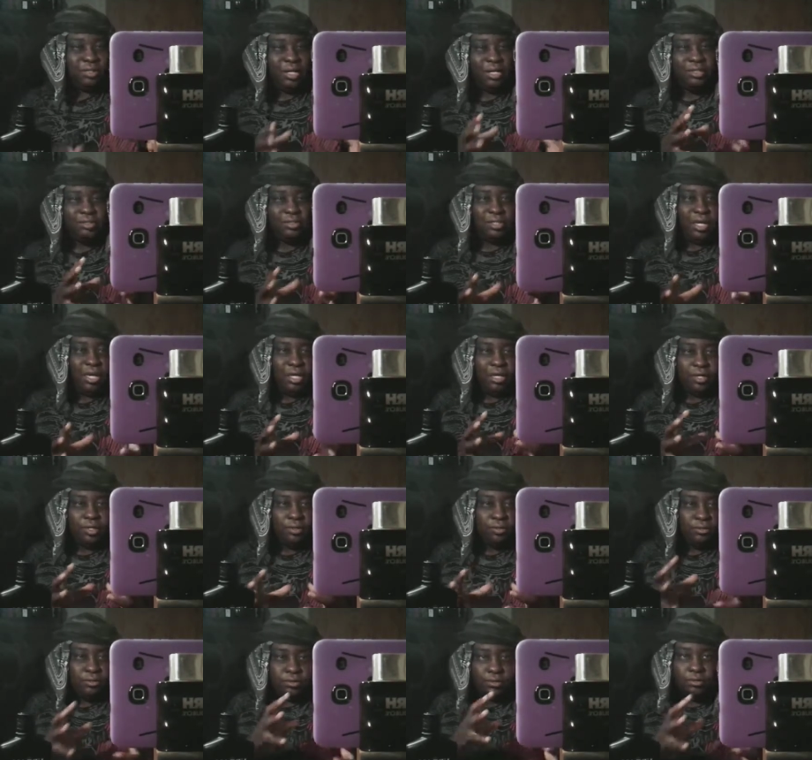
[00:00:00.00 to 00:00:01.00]
contact,
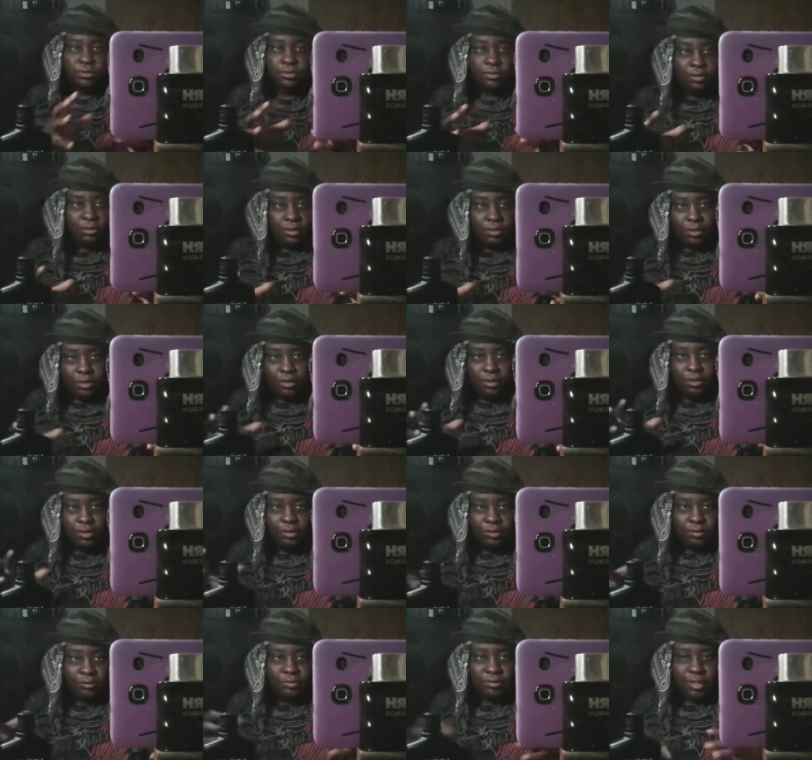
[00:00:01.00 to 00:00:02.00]
closer,
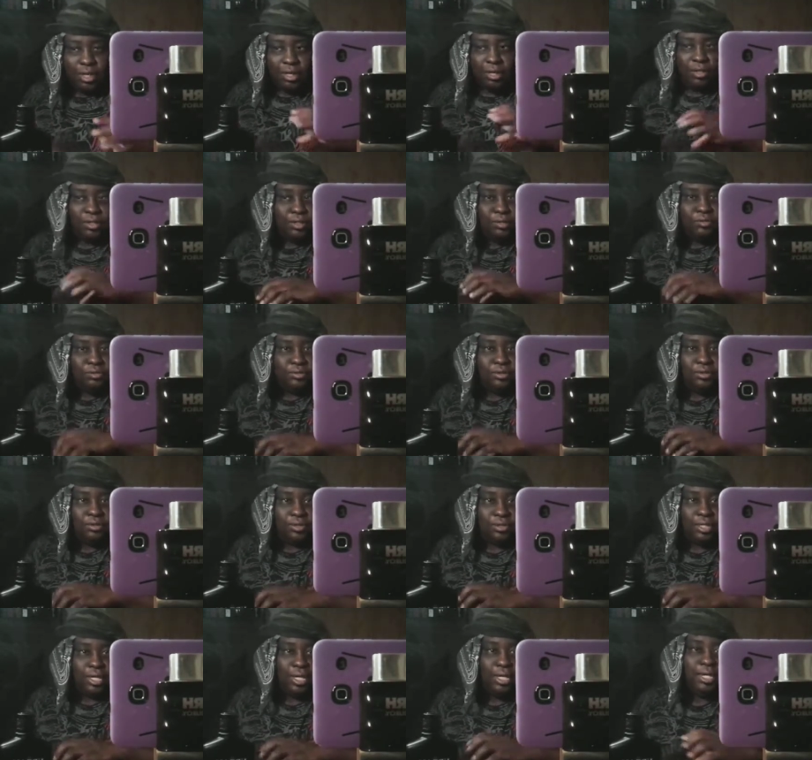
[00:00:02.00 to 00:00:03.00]
like close to the
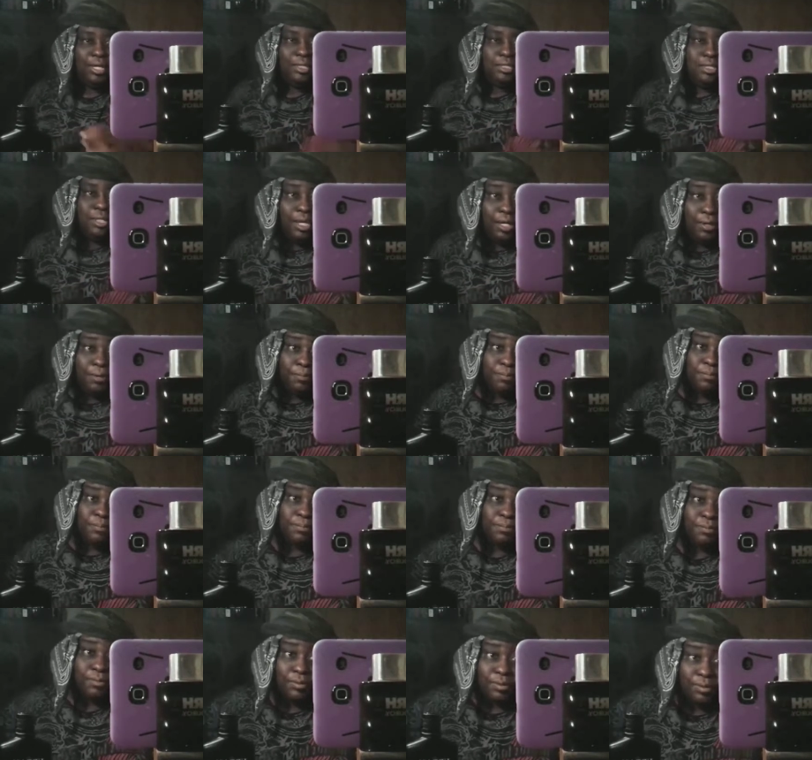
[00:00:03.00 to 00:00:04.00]
skin type.
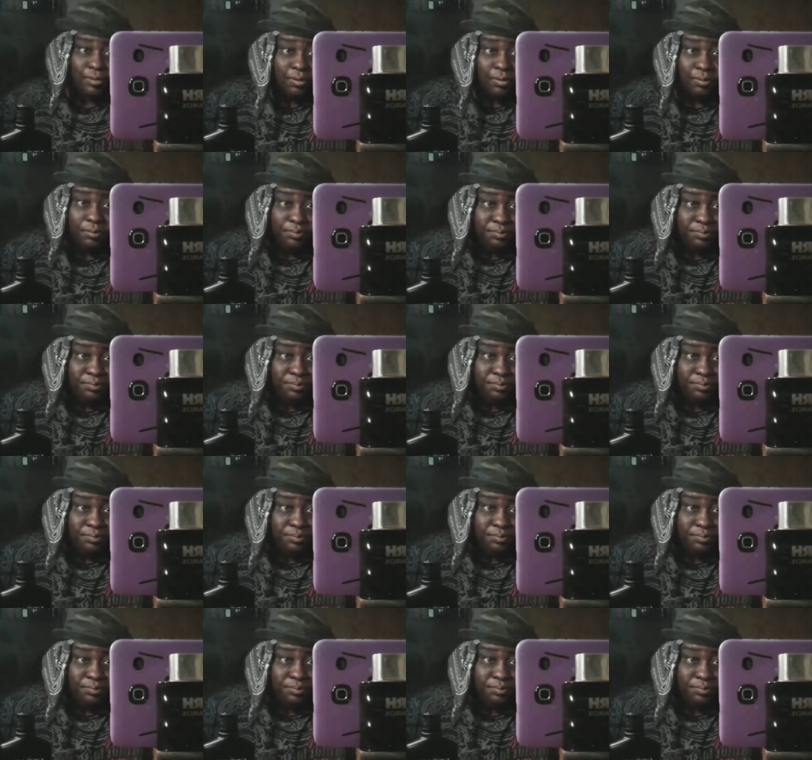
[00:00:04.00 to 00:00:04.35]
So